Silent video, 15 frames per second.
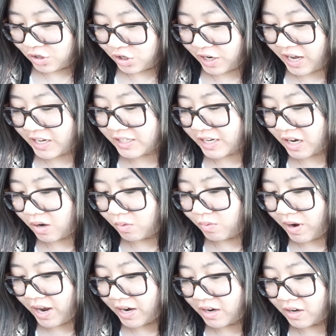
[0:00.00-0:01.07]
she has like a
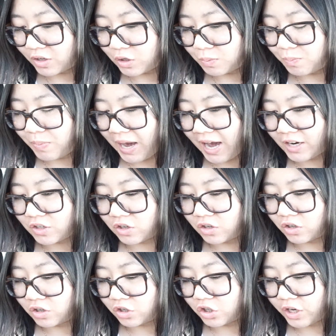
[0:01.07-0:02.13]
red uh, patch on
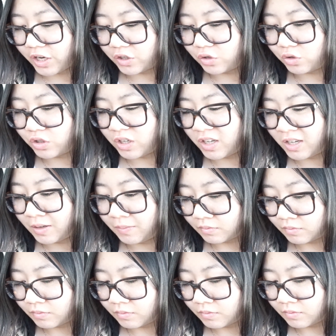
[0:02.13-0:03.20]
her chest. You see it? Yeah,
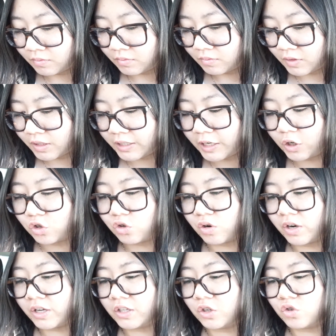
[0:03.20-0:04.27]
I see it. It's like I a it.
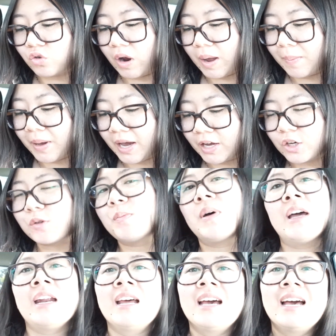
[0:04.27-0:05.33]
it's a dry patch, but